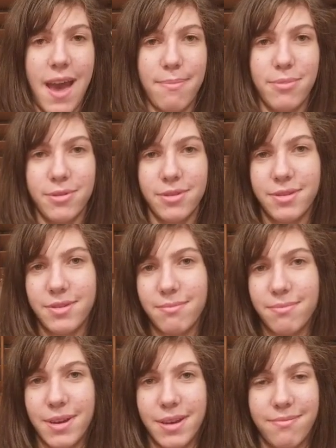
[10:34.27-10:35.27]
apples,
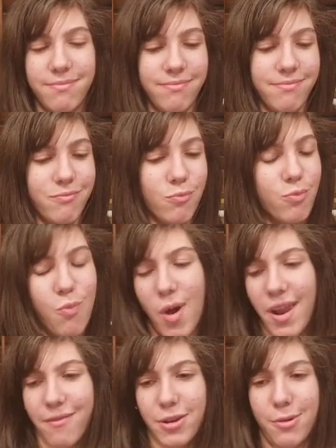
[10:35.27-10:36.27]
but
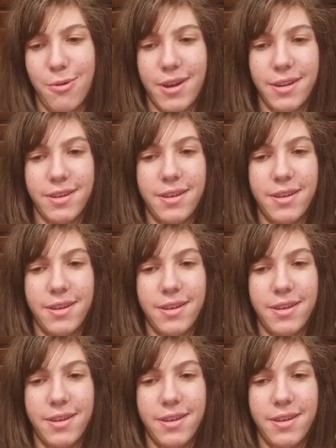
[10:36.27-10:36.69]
whatever you want.